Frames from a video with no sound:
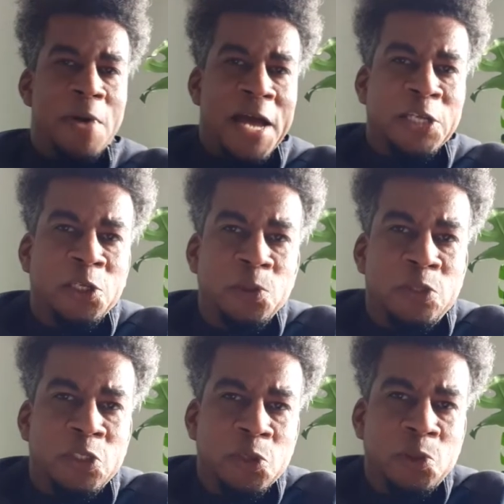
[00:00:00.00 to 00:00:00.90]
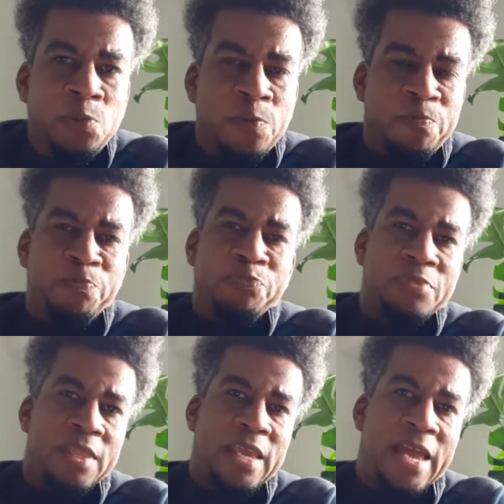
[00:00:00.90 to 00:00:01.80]
back, you two.
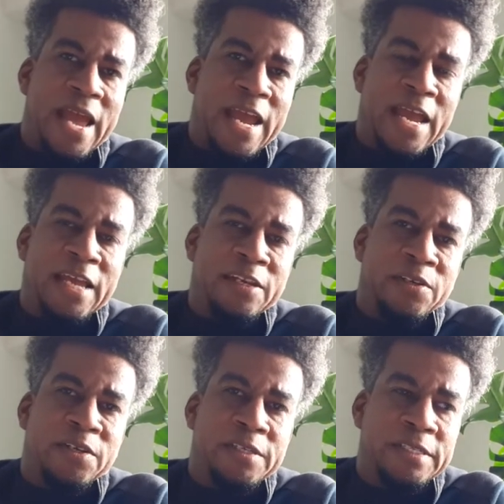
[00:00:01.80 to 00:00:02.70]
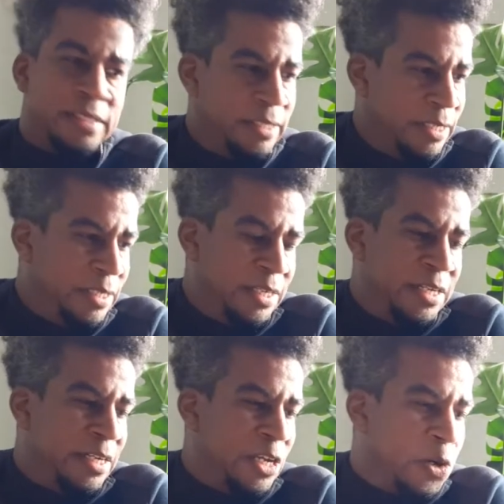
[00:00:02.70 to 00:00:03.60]
And
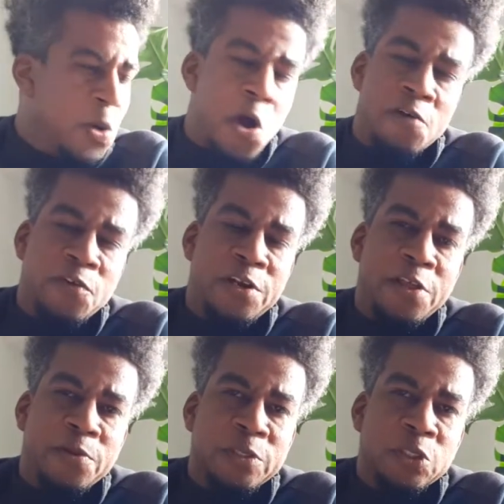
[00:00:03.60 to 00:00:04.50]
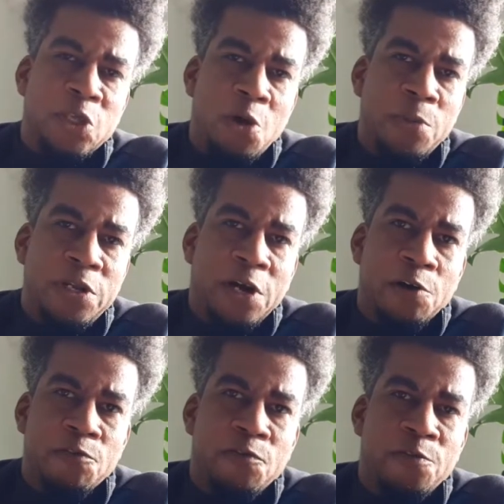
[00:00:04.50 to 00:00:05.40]
here we are for another installment
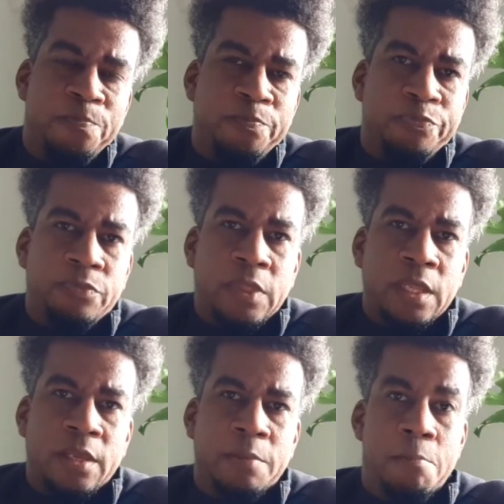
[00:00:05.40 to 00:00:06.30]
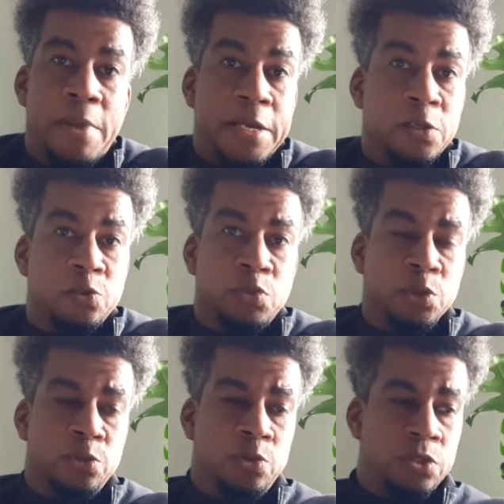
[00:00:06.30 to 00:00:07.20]
of Baker's
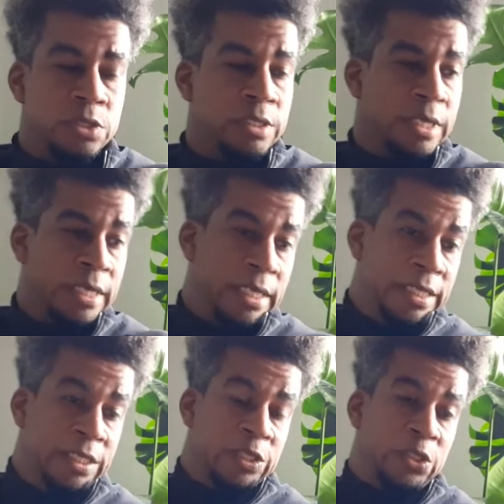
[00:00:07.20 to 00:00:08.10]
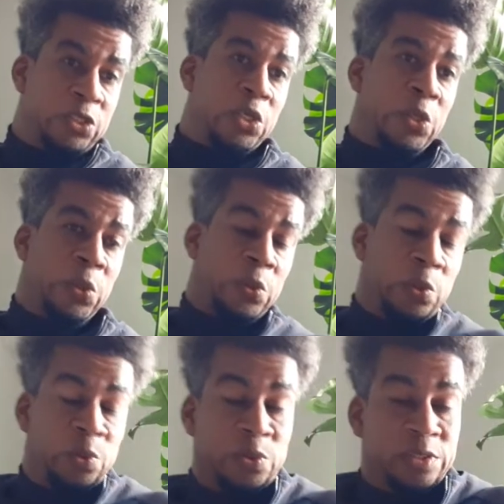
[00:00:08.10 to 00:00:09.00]
Brews.
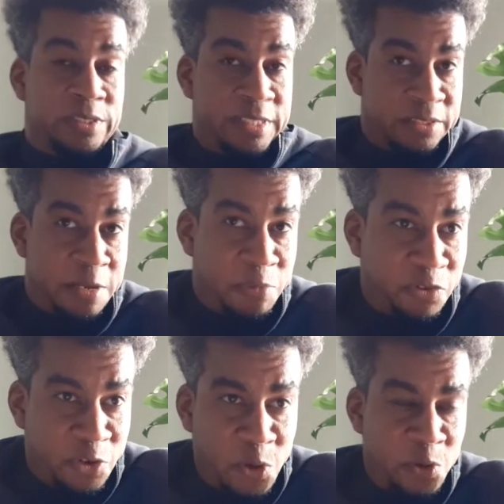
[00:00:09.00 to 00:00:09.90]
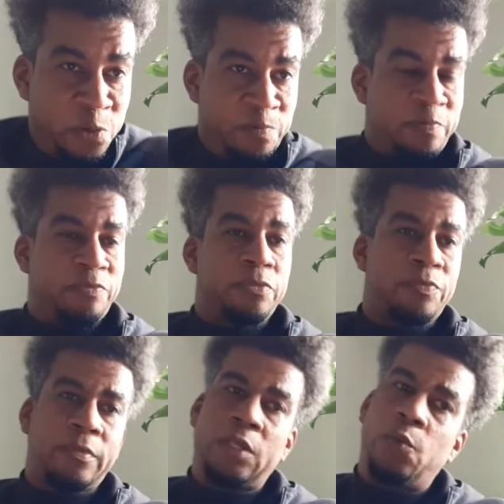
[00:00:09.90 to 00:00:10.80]
So this episode,
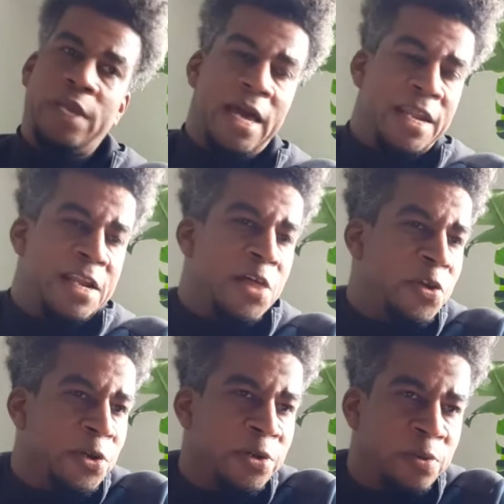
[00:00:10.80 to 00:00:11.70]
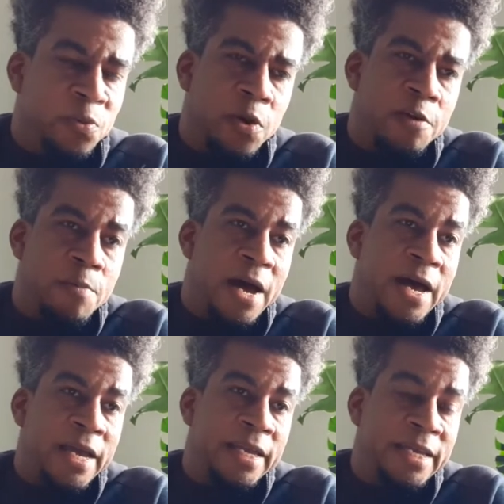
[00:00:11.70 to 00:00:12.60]
we got another one of
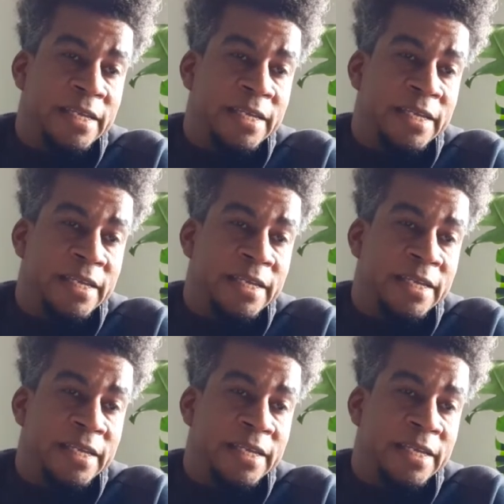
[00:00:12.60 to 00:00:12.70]
my